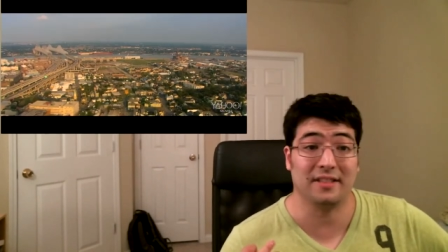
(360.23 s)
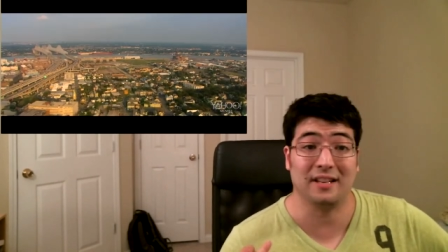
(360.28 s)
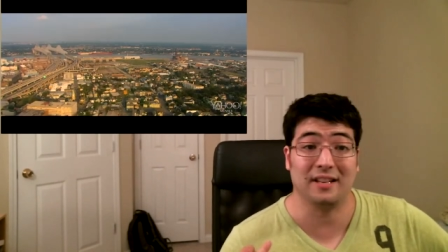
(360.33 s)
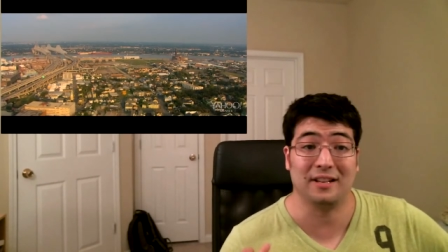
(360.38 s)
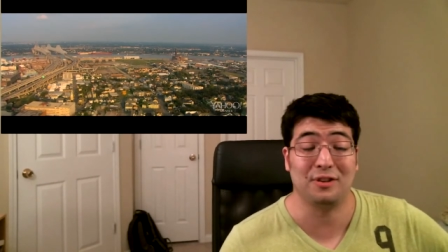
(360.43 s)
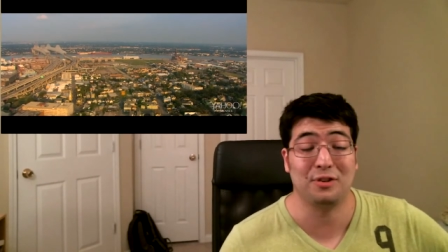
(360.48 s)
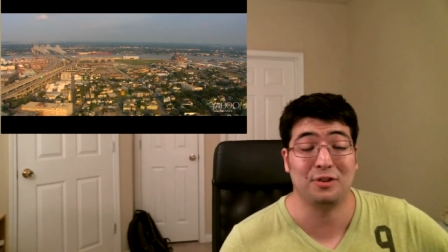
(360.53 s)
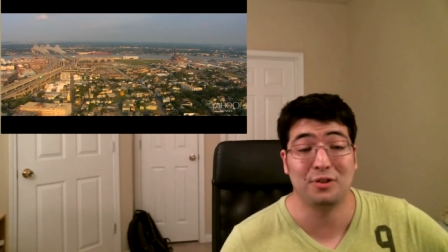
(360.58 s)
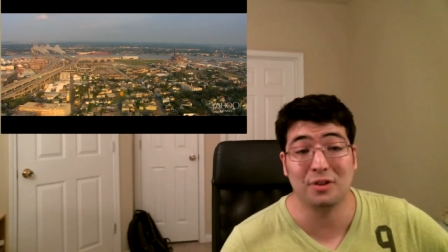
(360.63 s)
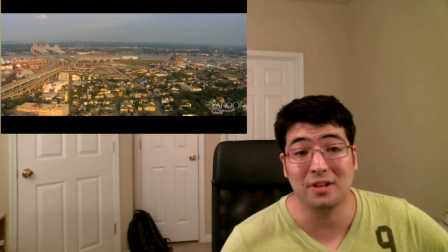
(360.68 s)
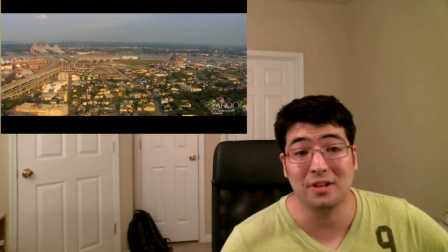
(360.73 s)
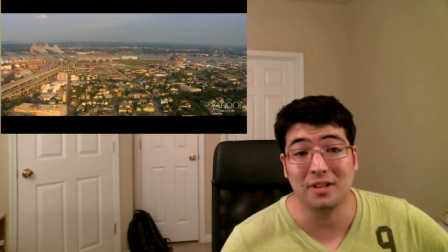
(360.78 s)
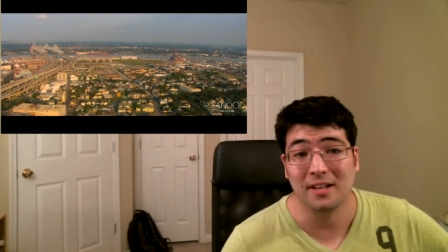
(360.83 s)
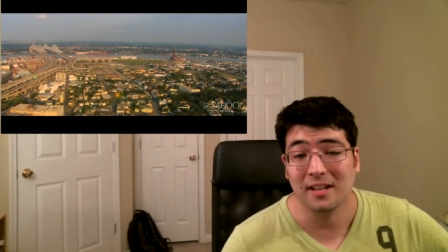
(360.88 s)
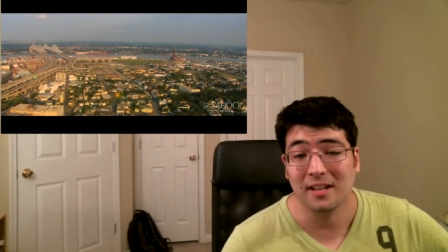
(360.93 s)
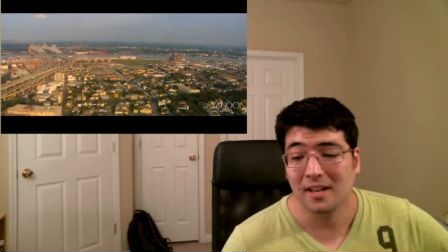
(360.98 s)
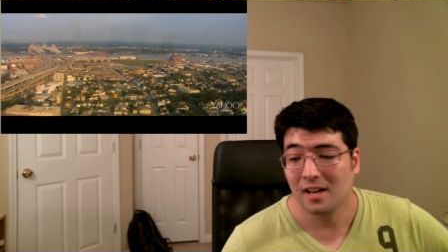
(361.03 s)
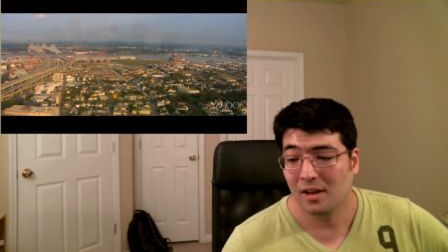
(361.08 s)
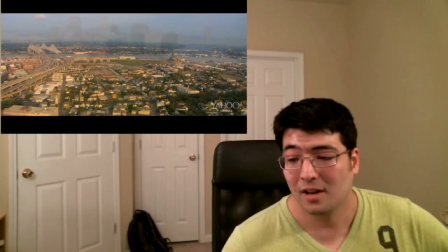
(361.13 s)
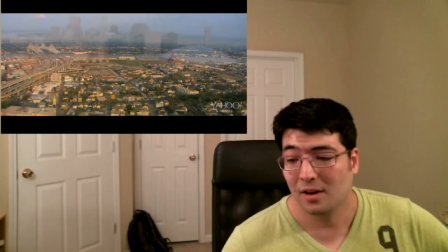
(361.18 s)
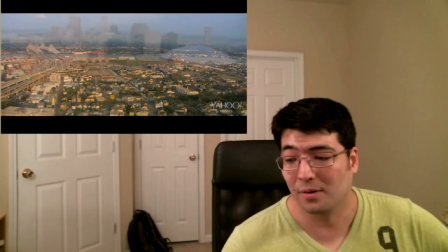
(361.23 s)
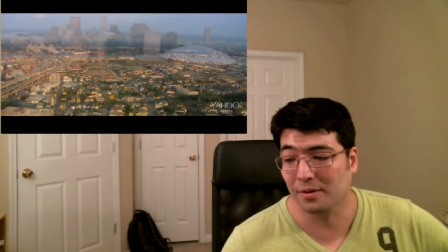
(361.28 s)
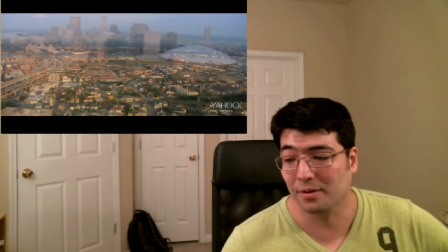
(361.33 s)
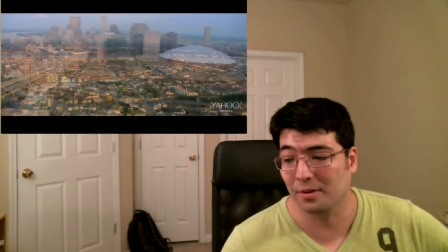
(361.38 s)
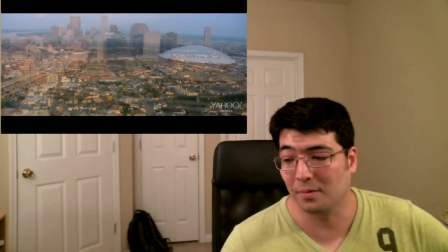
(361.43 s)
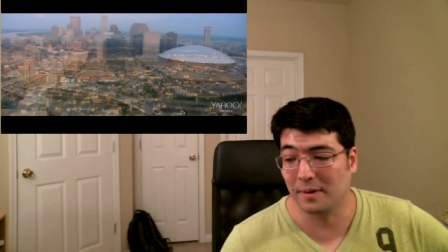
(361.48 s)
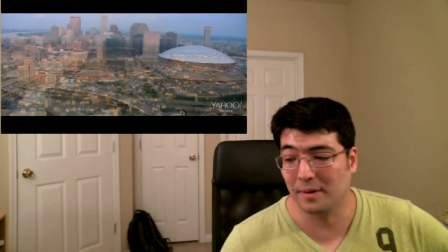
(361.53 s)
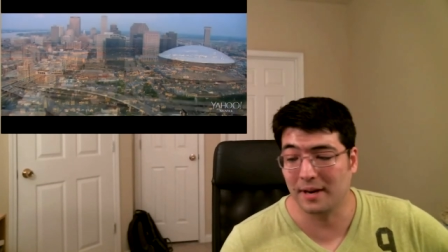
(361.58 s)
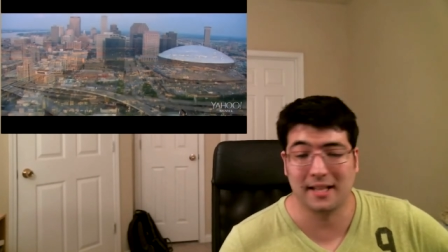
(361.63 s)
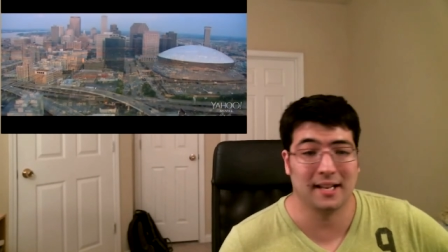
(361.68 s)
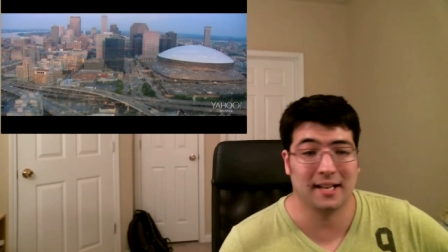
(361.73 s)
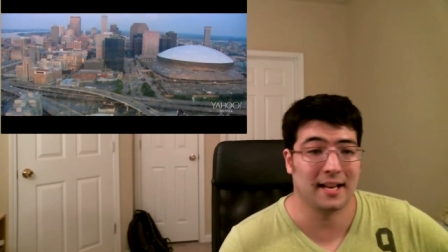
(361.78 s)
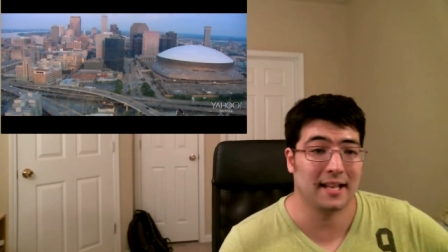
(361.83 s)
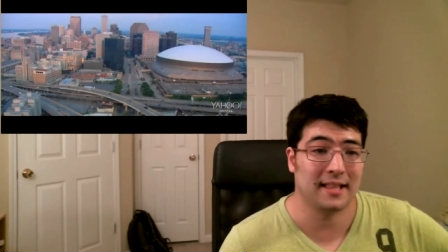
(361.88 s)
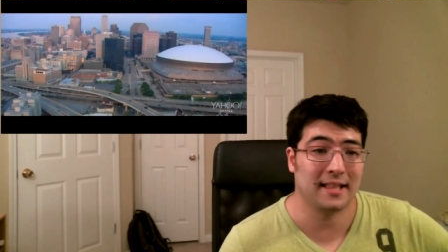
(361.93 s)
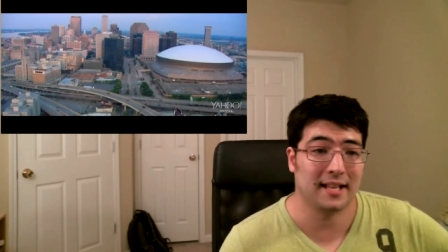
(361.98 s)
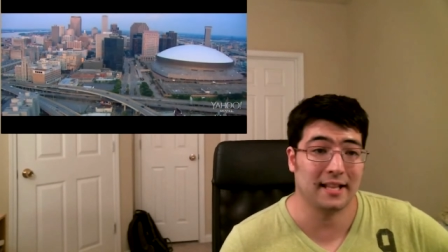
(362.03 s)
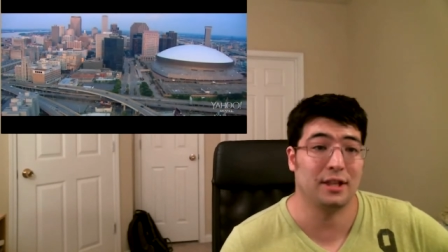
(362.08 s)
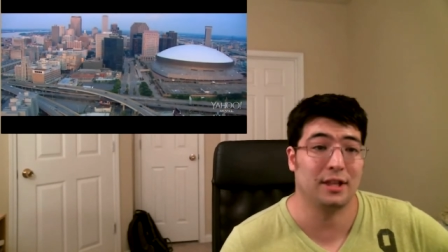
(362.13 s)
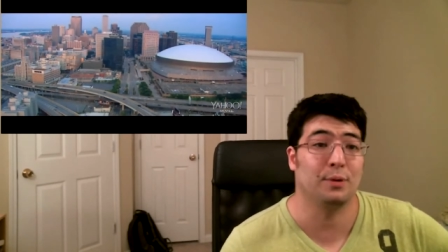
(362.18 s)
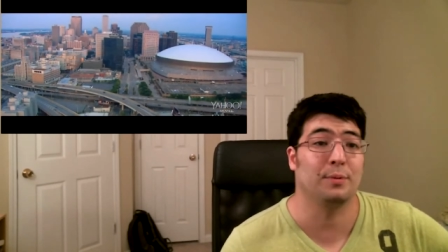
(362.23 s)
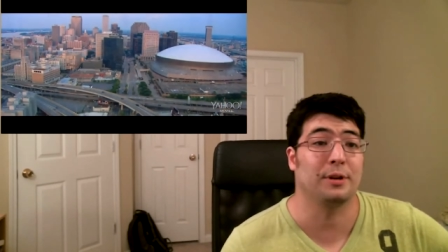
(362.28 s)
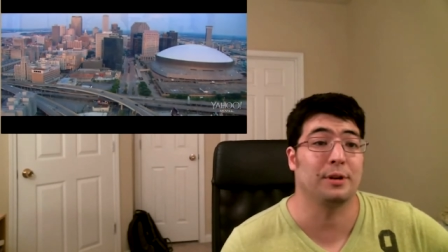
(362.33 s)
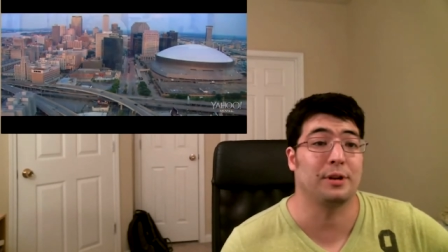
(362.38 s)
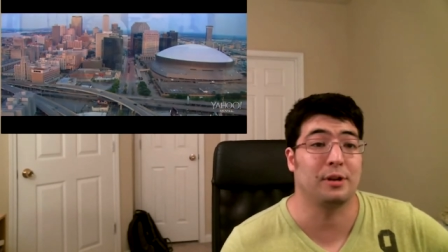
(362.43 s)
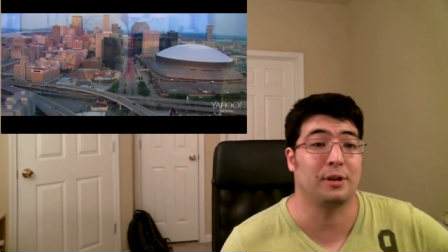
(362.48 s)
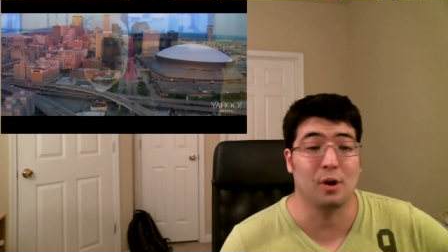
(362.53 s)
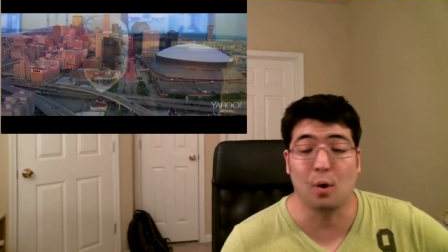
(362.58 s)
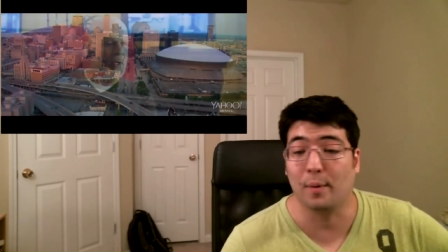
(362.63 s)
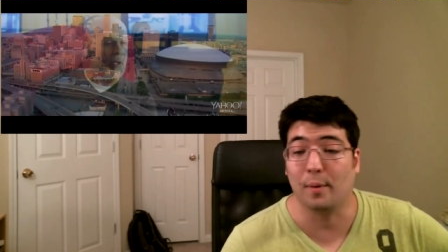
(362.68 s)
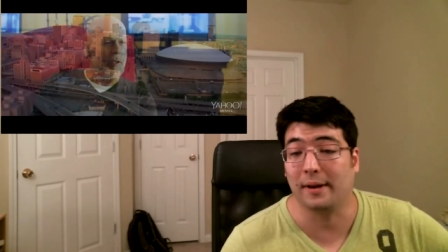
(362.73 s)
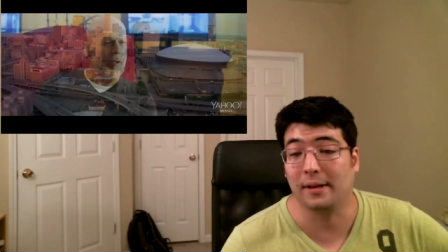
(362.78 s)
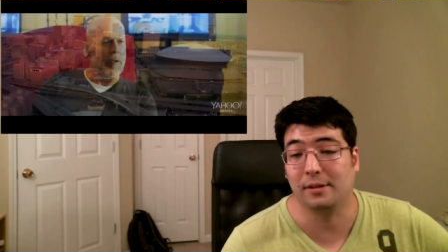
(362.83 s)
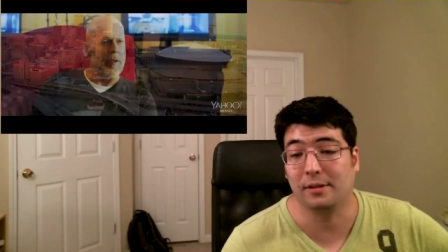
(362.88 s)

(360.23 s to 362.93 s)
they should or the way that I thought they were going